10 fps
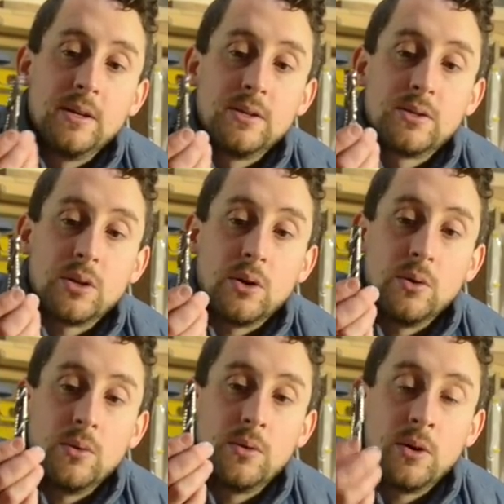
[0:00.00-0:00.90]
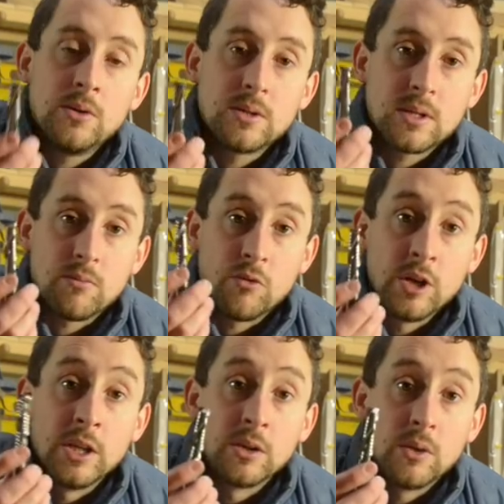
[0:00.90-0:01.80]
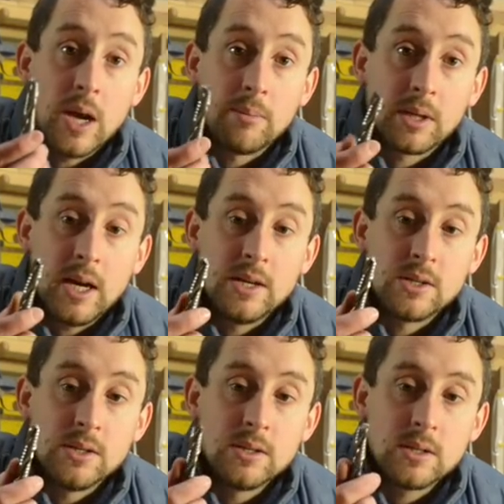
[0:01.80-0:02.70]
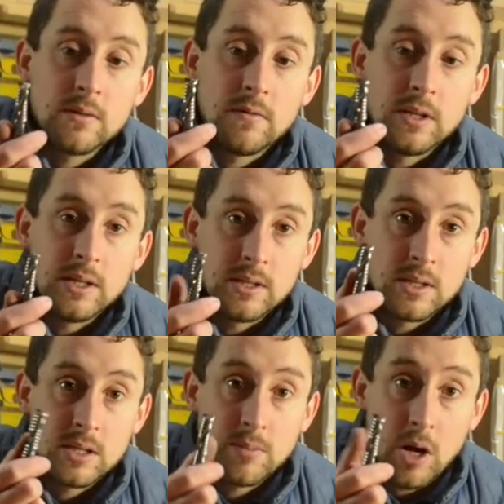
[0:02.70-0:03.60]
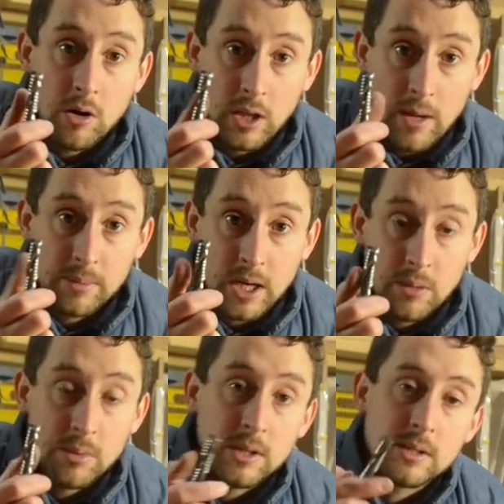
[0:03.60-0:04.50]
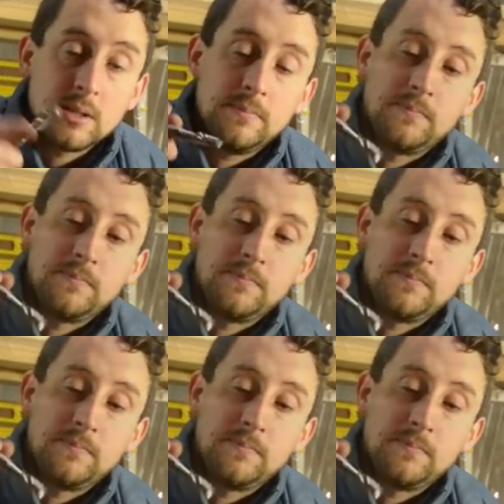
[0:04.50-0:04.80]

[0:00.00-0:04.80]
So those are some really good applications for these spiral upcut bits.